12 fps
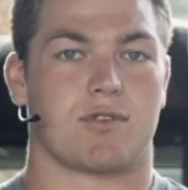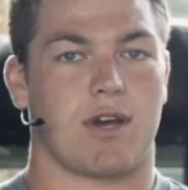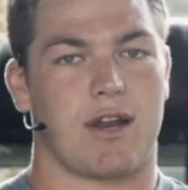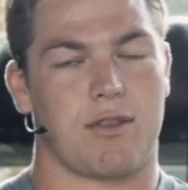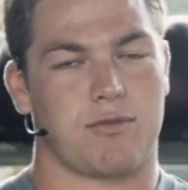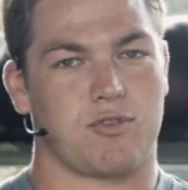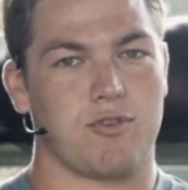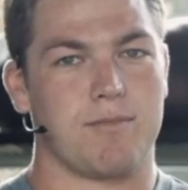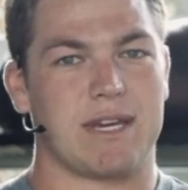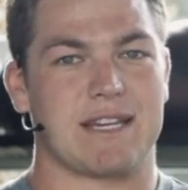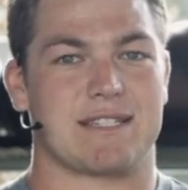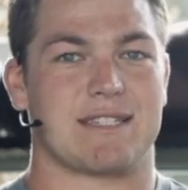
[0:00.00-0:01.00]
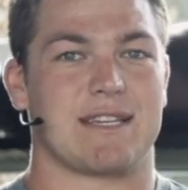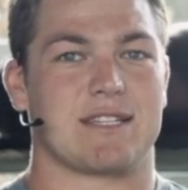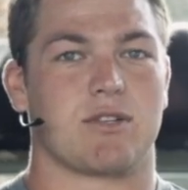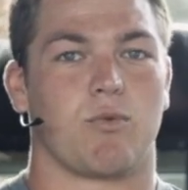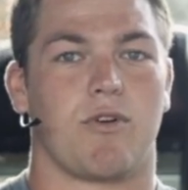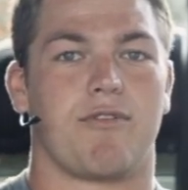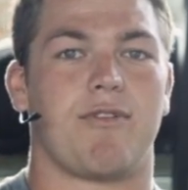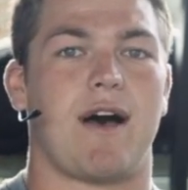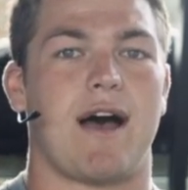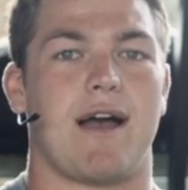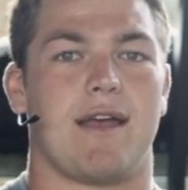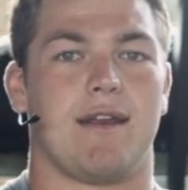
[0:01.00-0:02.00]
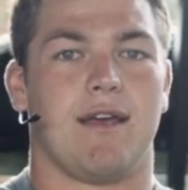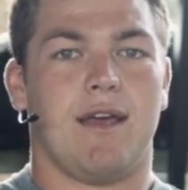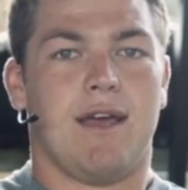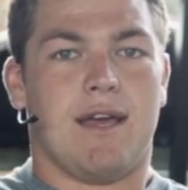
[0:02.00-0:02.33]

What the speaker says: are kind of the two biggest things that we'll find